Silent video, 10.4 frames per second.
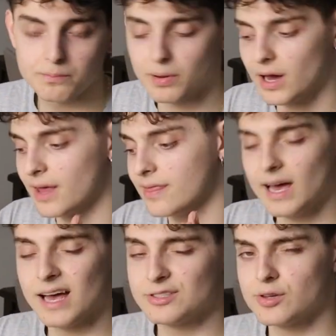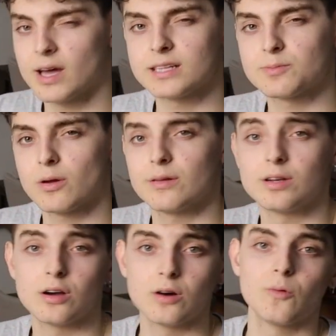But as you guys probably
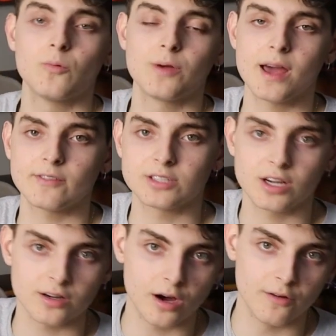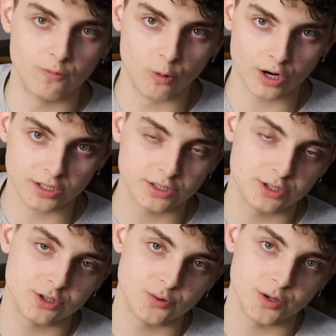know, we have a ton of work to
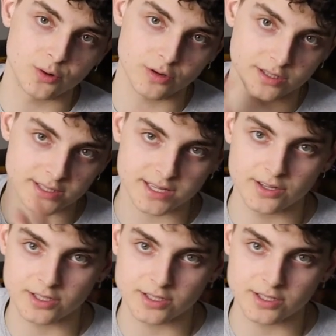do in order to scale this